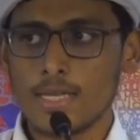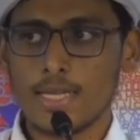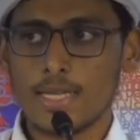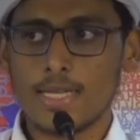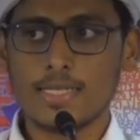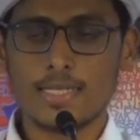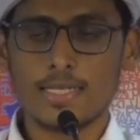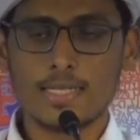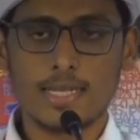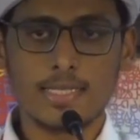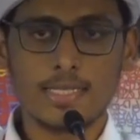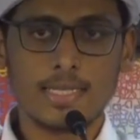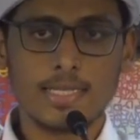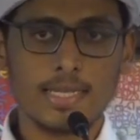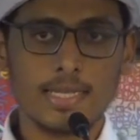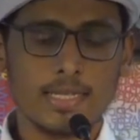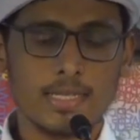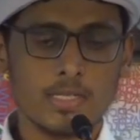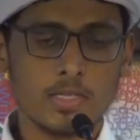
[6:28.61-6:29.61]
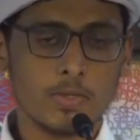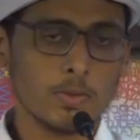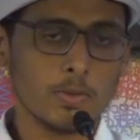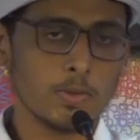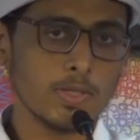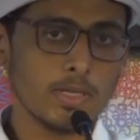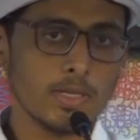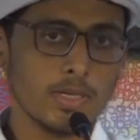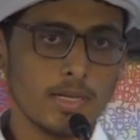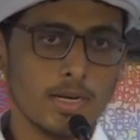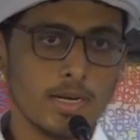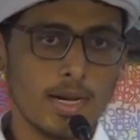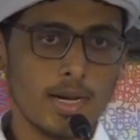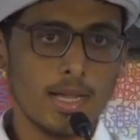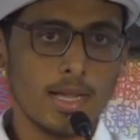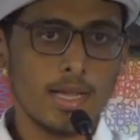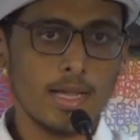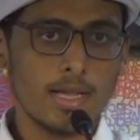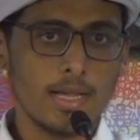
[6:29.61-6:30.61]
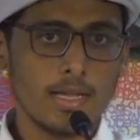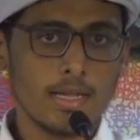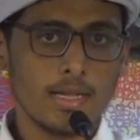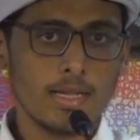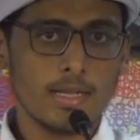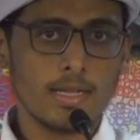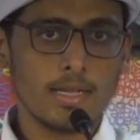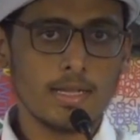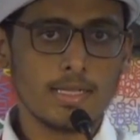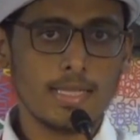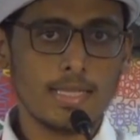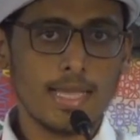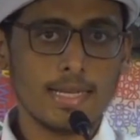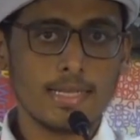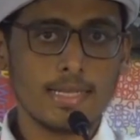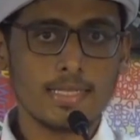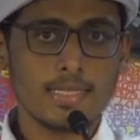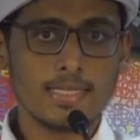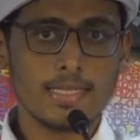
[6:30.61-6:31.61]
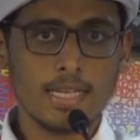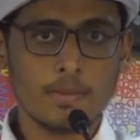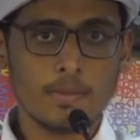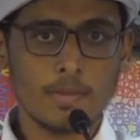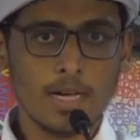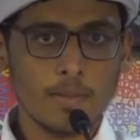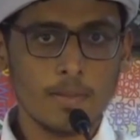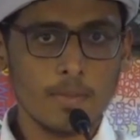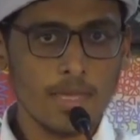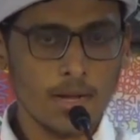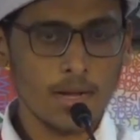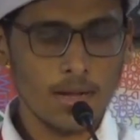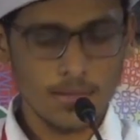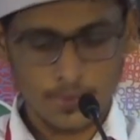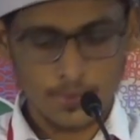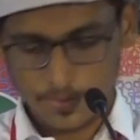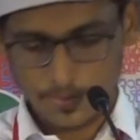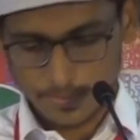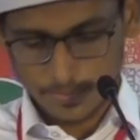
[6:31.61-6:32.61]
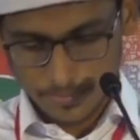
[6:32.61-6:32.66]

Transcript: is in a seed stone, that is Jababira,